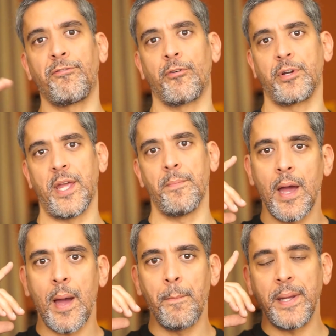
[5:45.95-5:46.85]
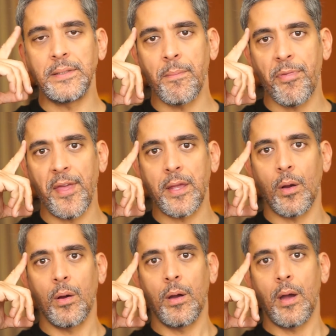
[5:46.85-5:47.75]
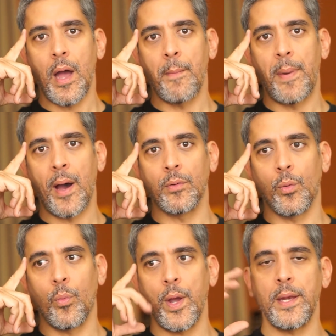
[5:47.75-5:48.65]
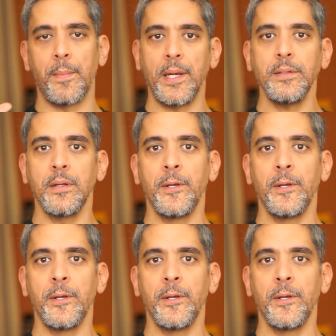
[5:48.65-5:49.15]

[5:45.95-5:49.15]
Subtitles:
for them and made them think about, wait a minute,